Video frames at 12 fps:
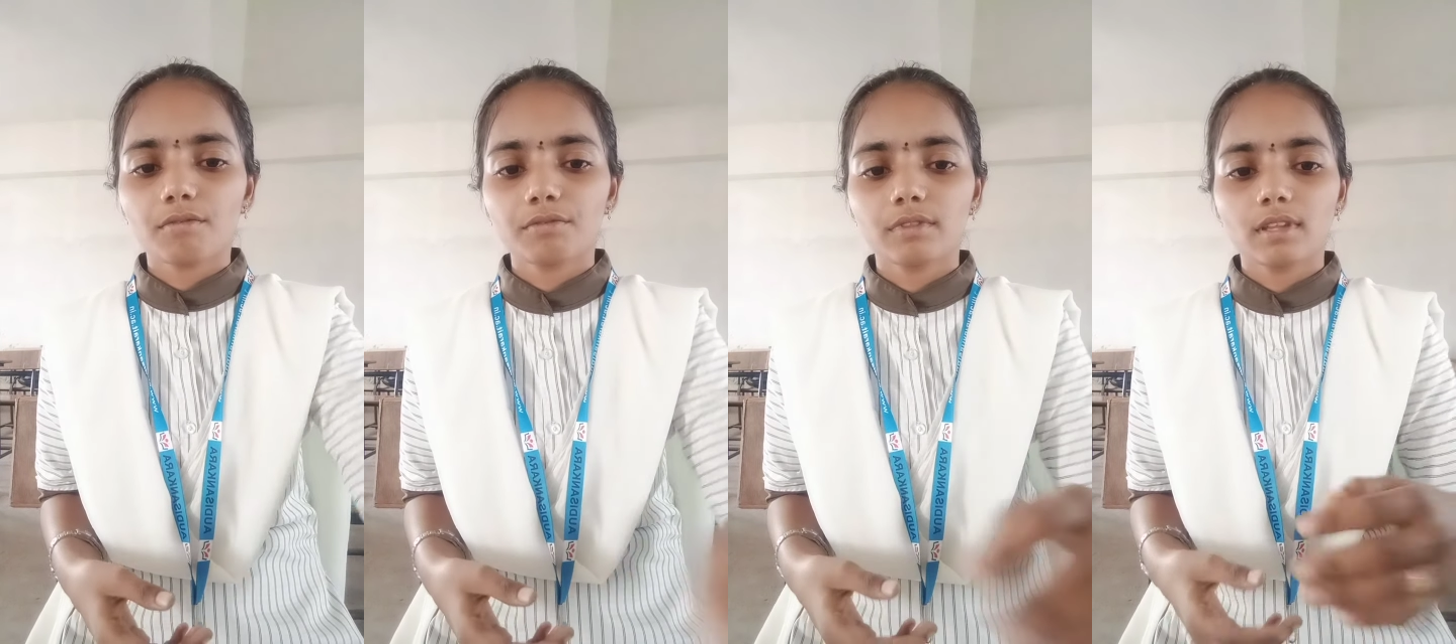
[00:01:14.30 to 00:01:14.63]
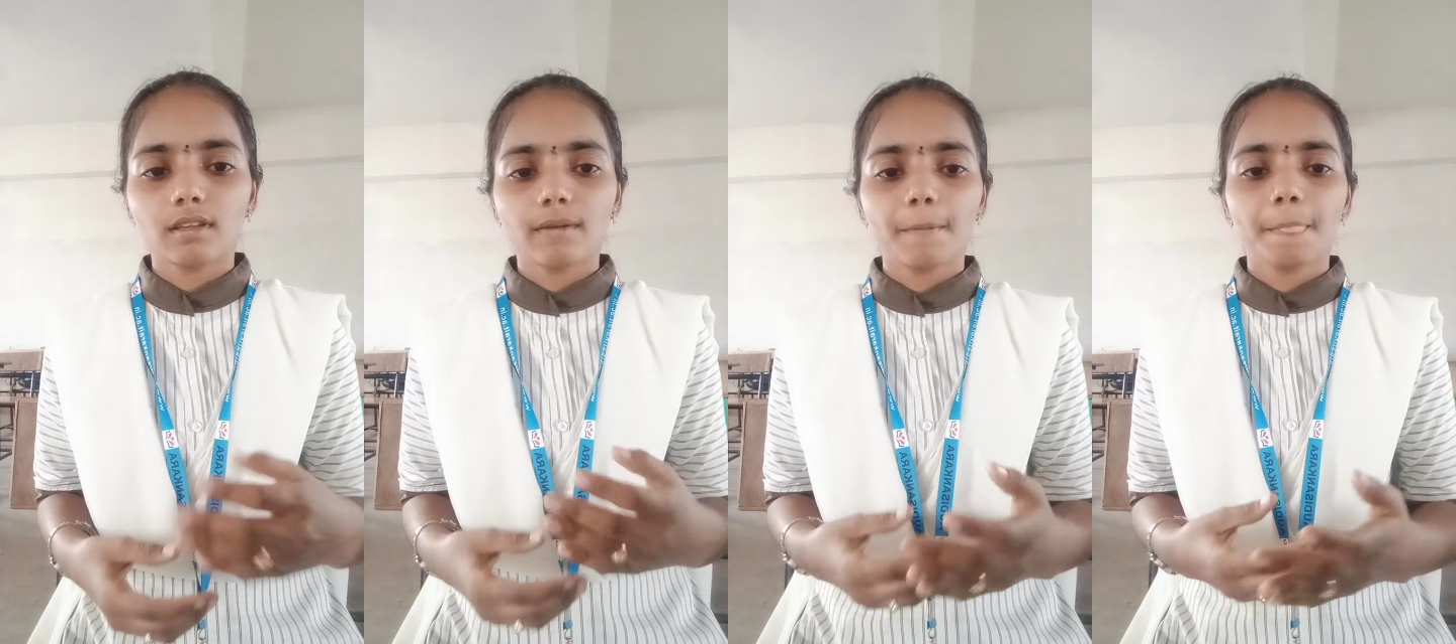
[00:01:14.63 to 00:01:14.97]

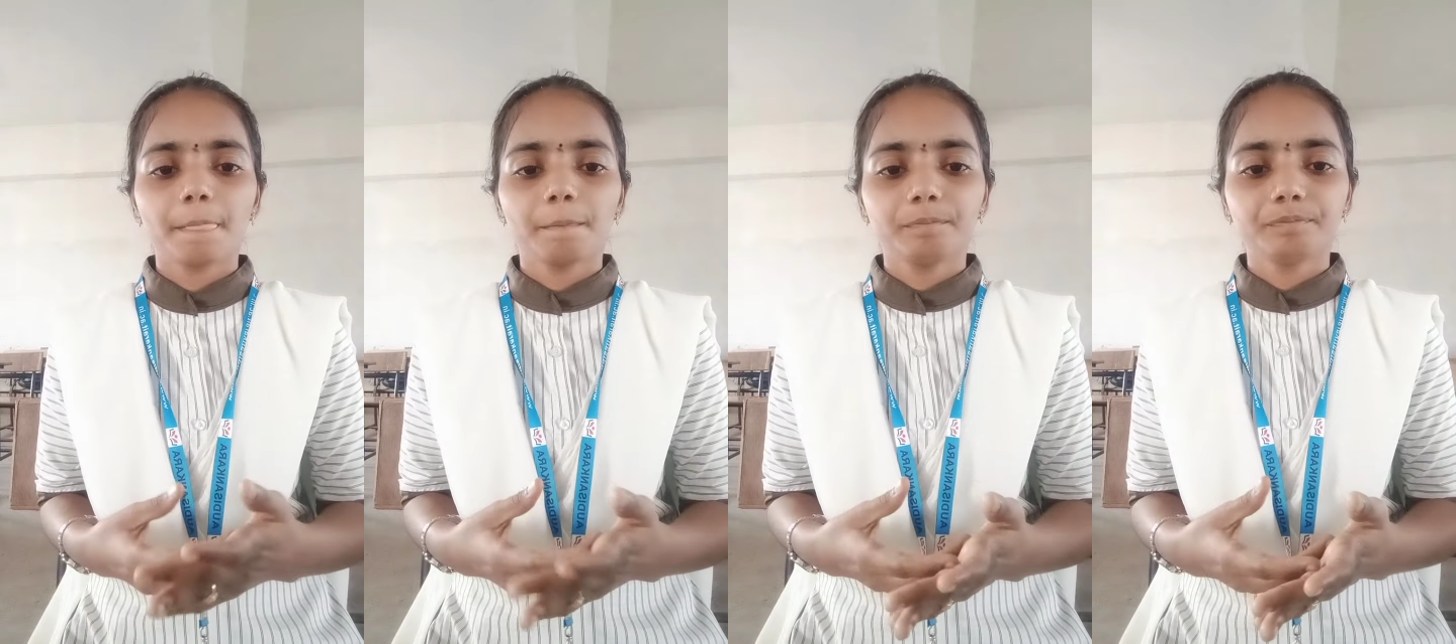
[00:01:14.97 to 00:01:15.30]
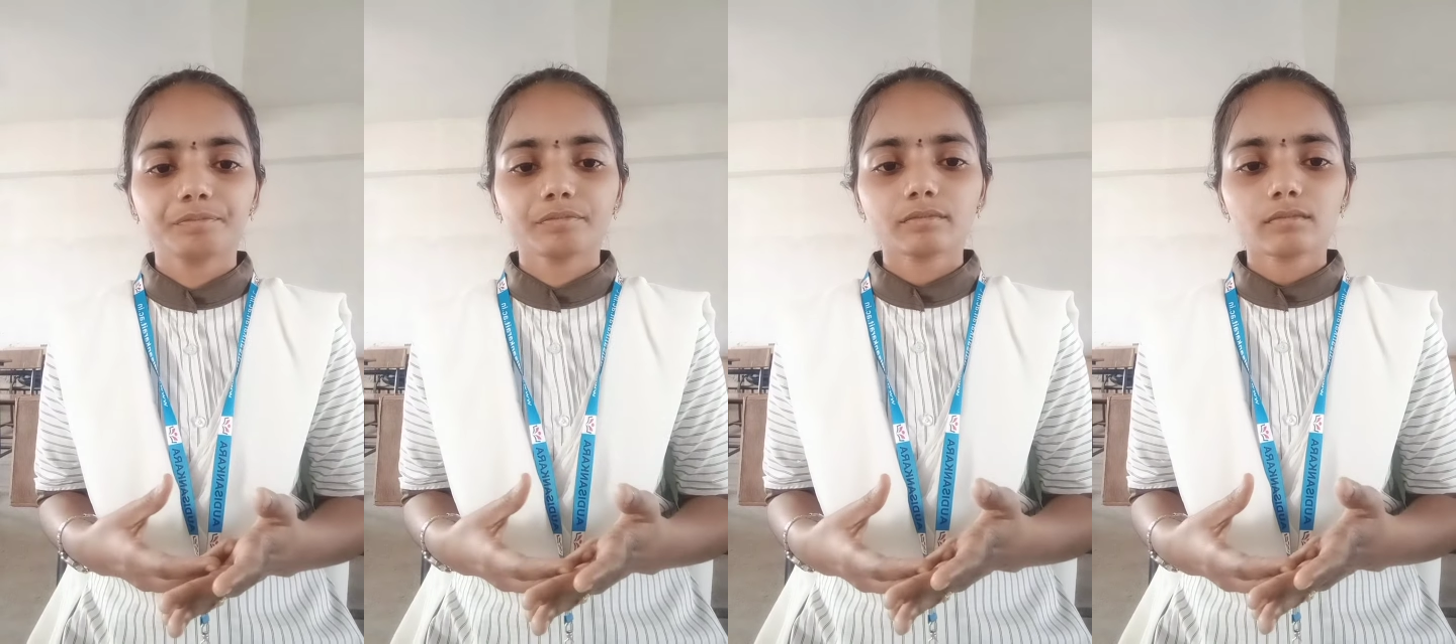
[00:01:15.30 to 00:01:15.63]
the
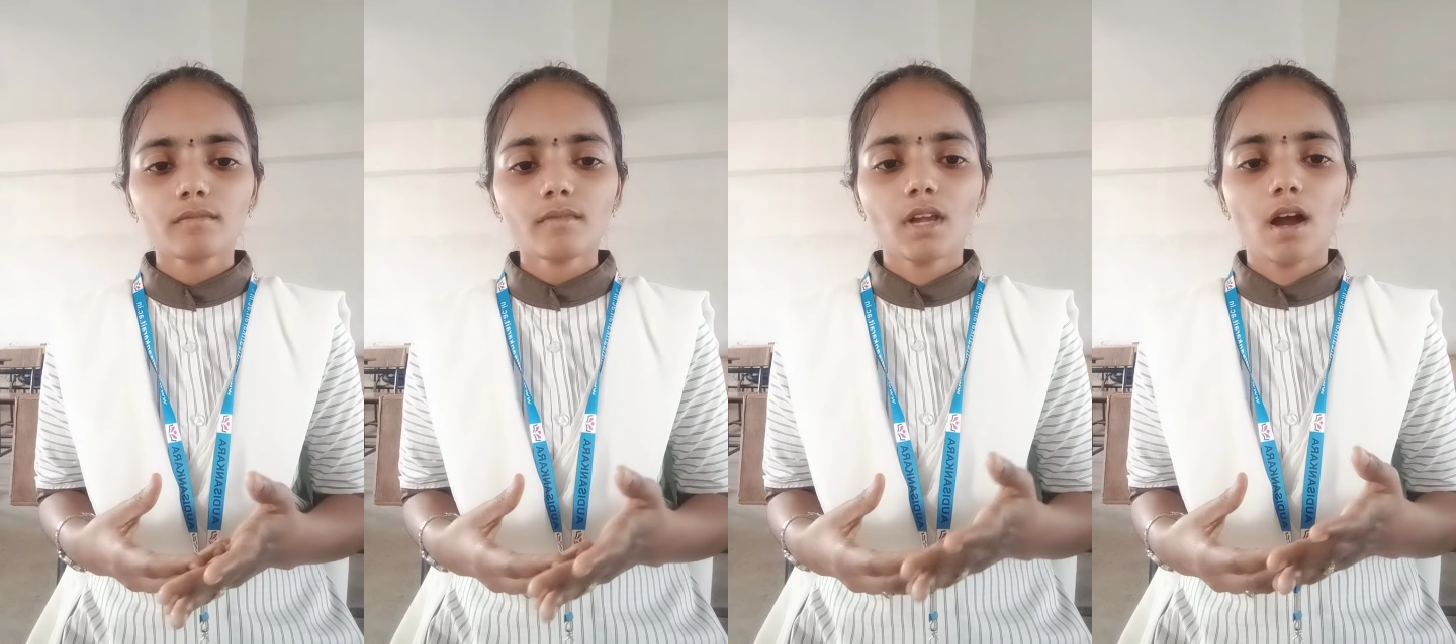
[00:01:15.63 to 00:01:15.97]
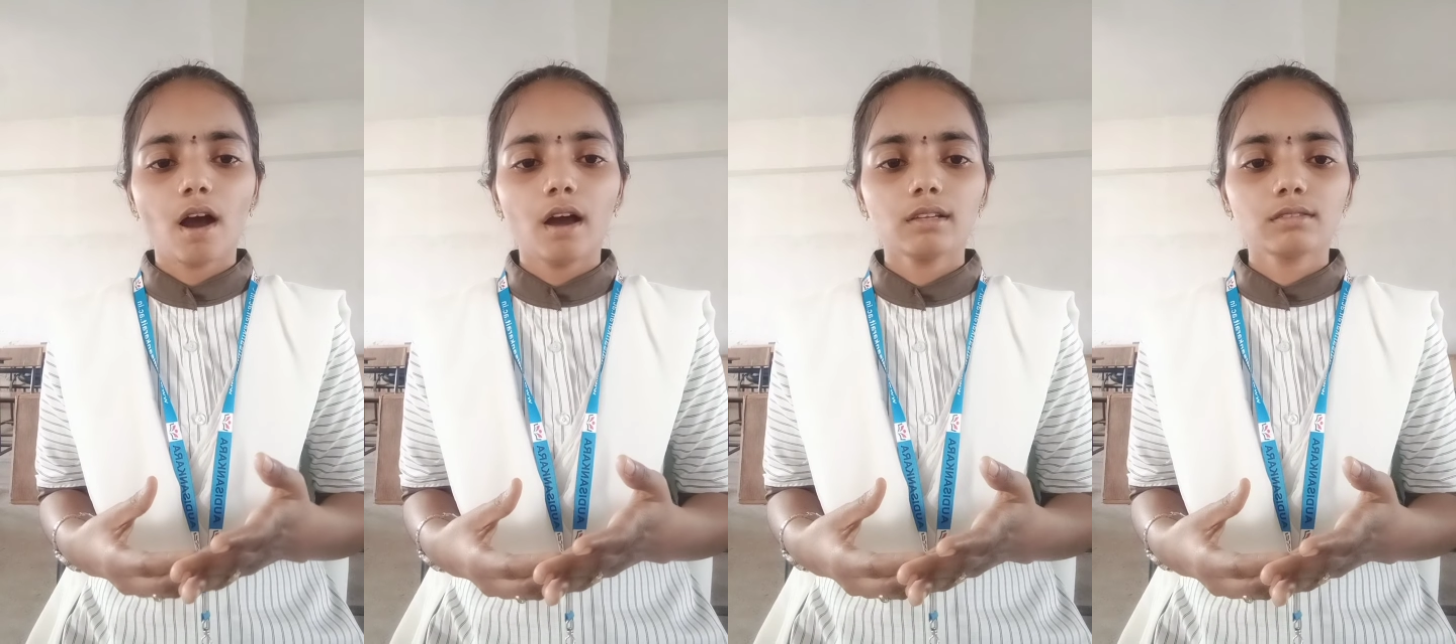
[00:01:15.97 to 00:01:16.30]

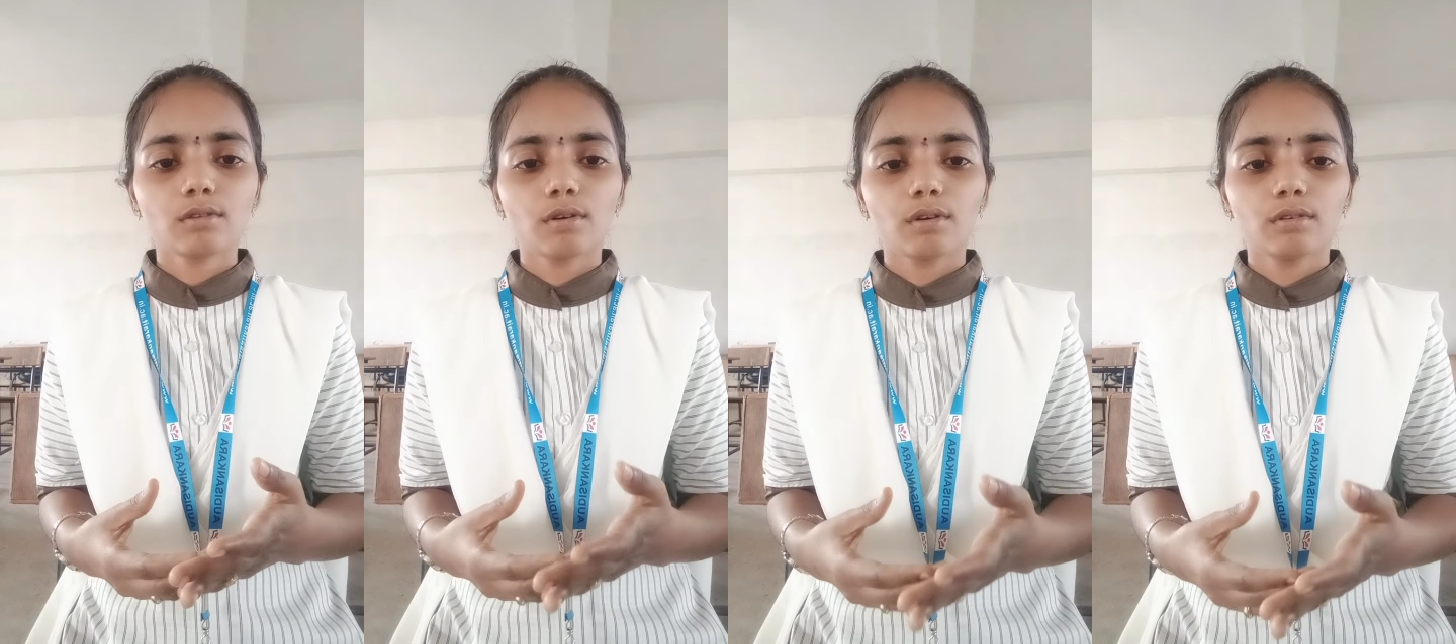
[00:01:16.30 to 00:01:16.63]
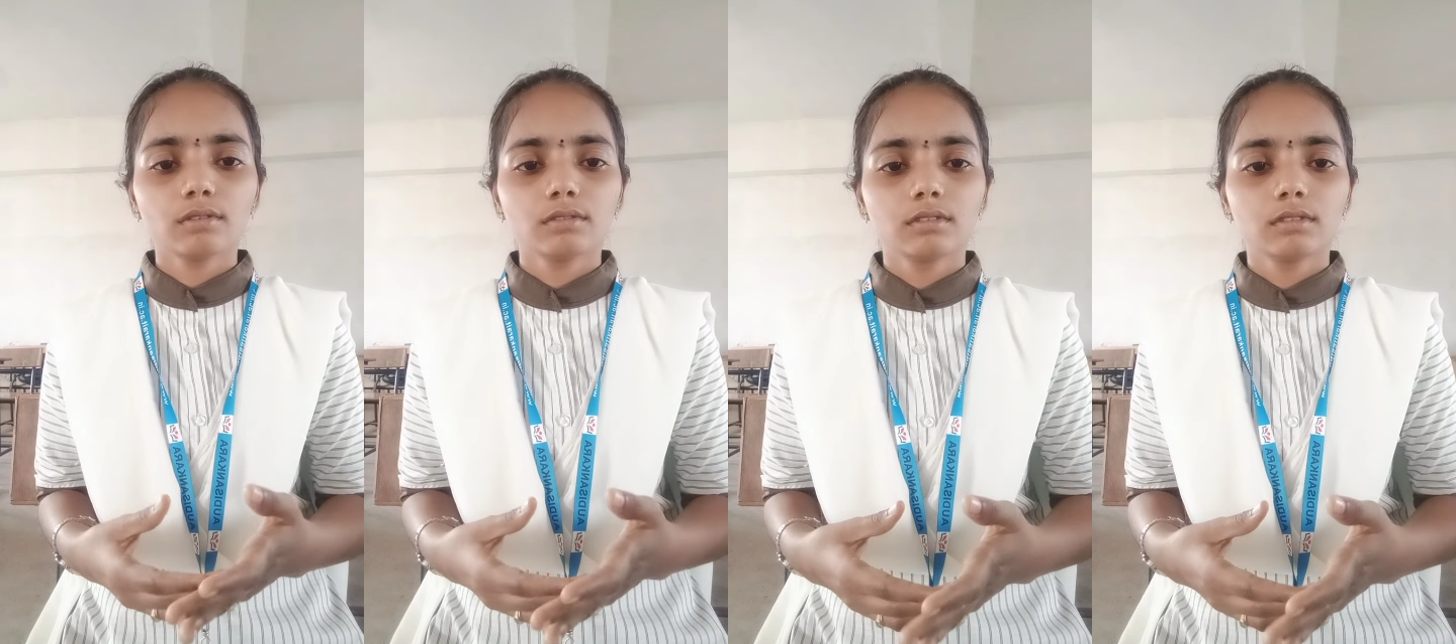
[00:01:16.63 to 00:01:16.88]
also